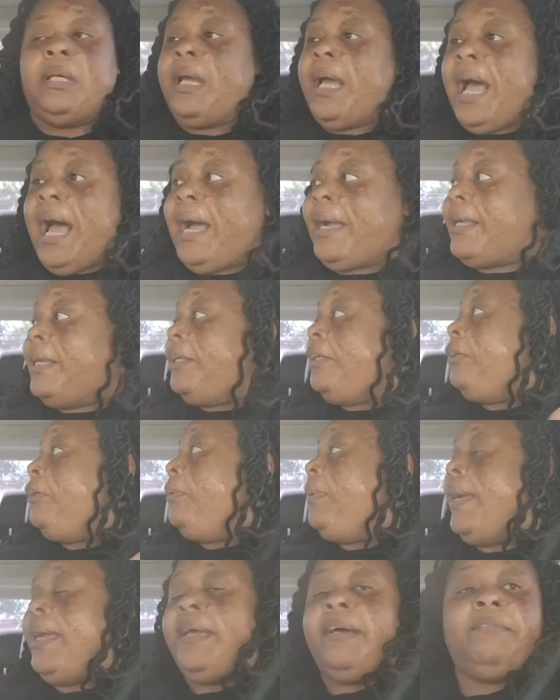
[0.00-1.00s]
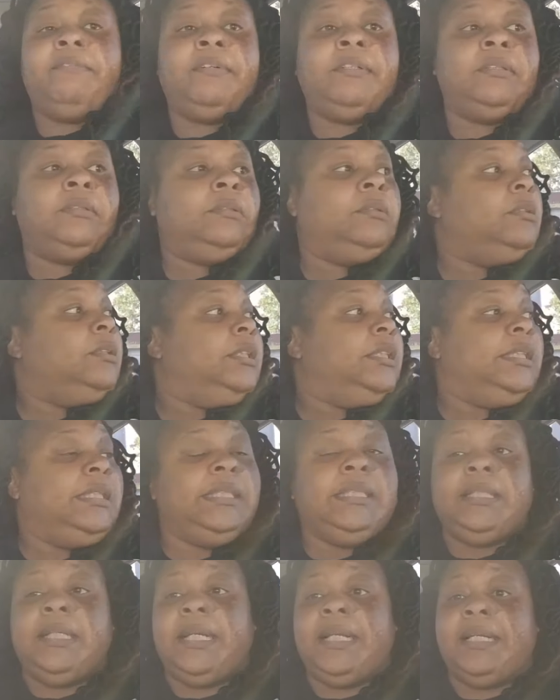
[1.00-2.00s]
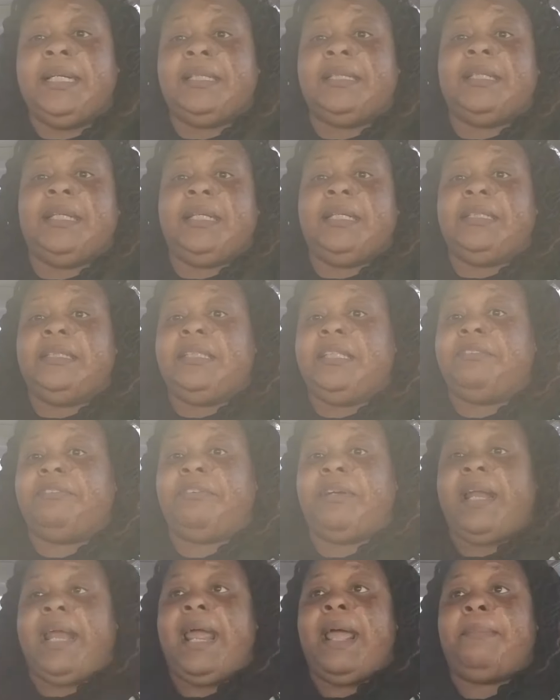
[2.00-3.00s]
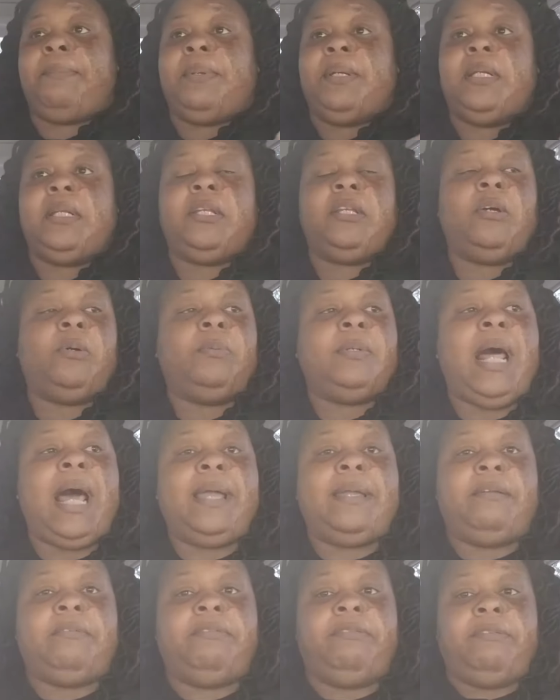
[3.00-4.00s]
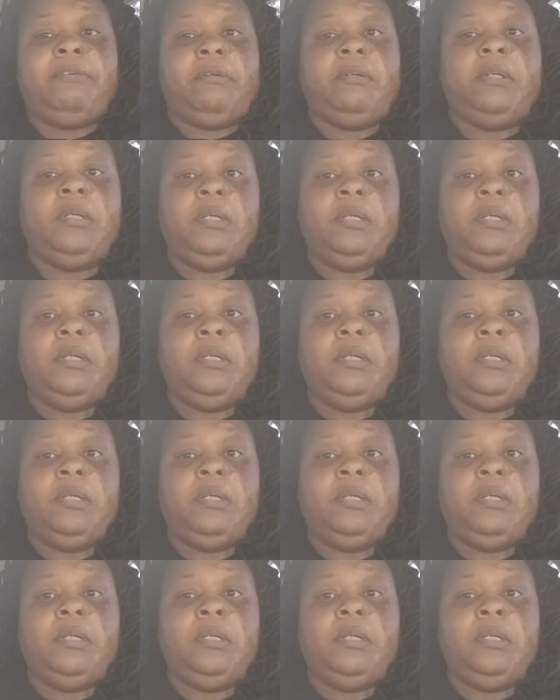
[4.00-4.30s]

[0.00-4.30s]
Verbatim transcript: how can you ever see anything different happen in your life?